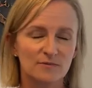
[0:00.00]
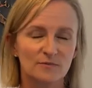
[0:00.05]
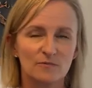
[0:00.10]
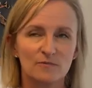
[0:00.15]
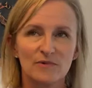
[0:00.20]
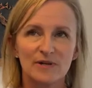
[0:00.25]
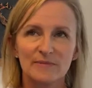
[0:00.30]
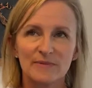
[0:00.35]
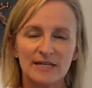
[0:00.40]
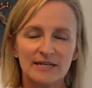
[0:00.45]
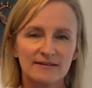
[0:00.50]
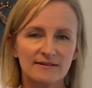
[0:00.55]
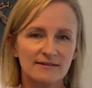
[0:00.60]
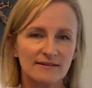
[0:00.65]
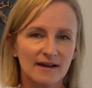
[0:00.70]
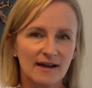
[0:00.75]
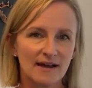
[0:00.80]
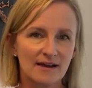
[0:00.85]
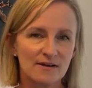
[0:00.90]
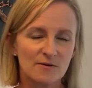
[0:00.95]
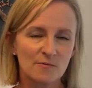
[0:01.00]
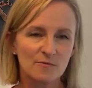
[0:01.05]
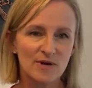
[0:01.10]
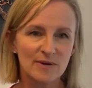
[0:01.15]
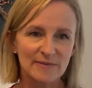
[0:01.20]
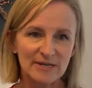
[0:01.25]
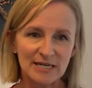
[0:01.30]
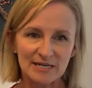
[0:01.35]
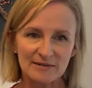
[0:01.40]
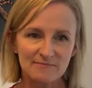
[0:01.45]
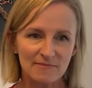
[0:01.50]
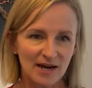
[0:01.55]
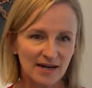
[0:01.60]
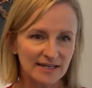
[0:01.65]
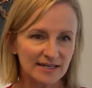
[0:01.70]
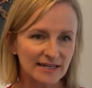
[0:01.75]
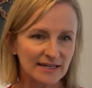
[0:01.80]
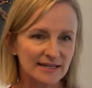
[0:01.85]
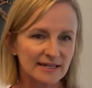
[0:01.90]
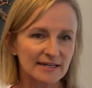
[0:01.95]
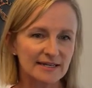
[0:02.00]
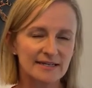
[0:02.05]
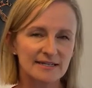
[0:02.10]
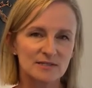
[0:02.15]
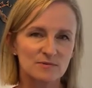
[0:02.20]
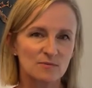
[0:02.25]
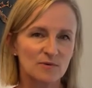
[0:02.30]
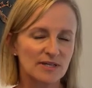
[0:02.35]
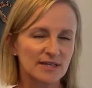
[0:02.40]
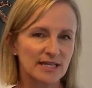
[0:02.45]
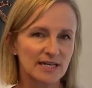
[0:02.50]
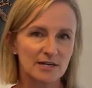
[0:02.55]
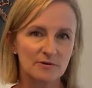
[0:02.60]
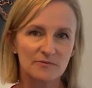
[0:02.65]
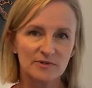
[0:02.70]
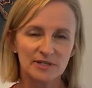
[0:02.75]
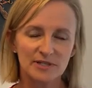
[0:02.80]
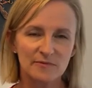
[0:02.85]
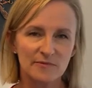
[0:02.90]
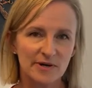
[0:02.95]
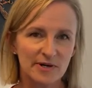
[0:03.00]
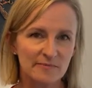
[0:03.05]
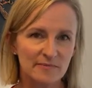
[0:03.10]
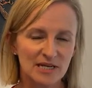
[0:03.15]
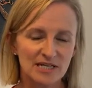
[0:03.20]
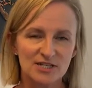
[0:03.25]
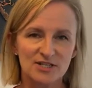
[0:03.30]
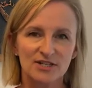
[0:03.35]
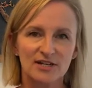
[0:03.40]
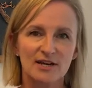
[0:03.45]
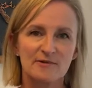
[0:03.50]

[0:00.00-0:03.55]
Women, uh, women in mining is one that I really want to mention.